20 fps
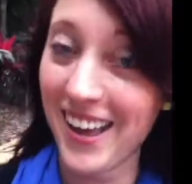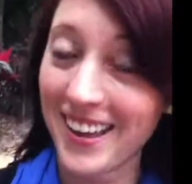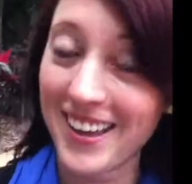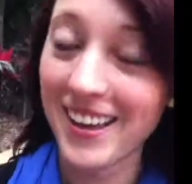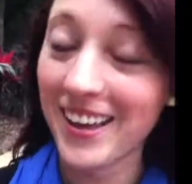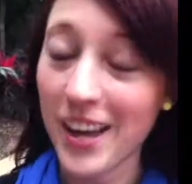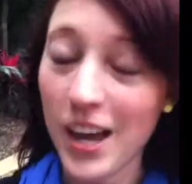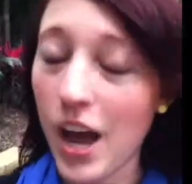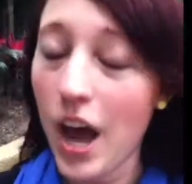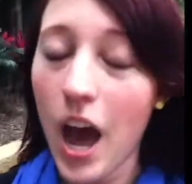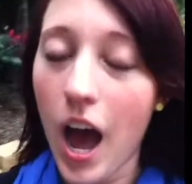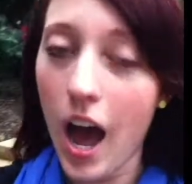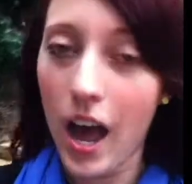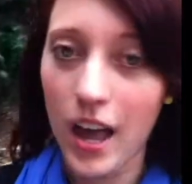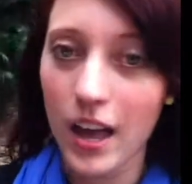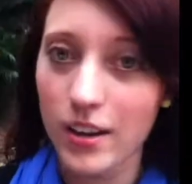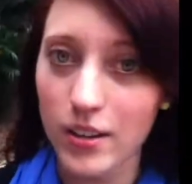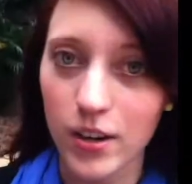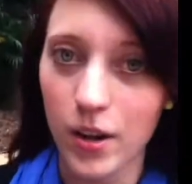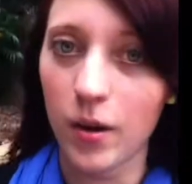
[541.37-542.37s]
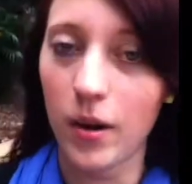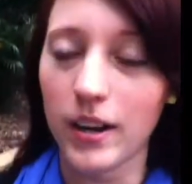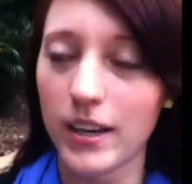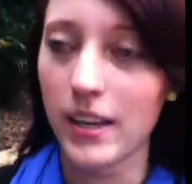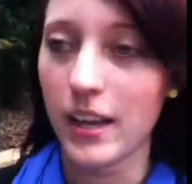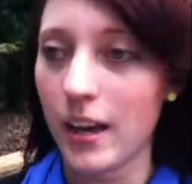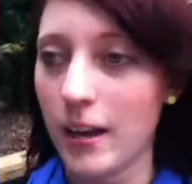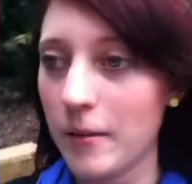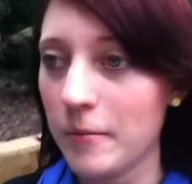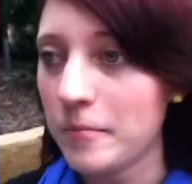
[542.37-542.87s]
Like, I had no
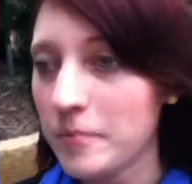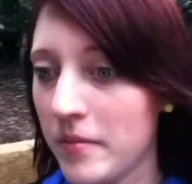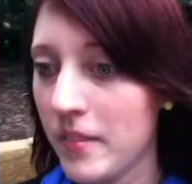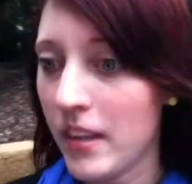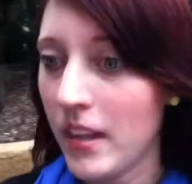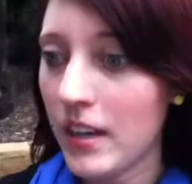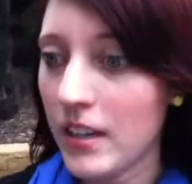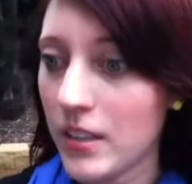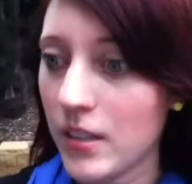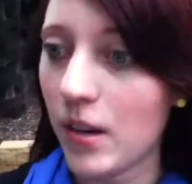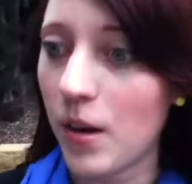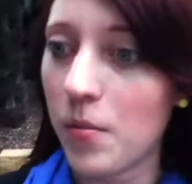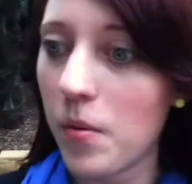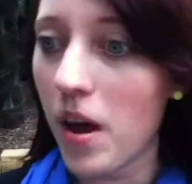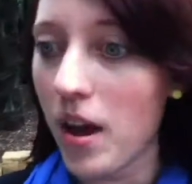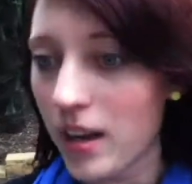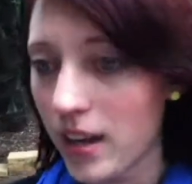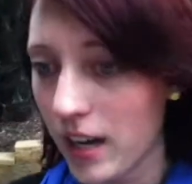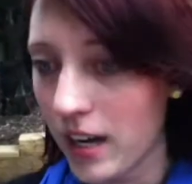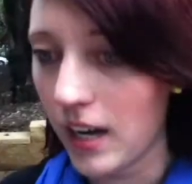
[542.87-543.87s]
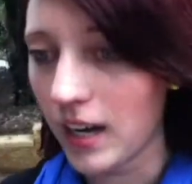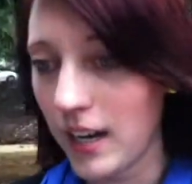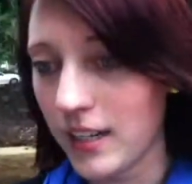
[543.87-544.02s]
idea. So I walk in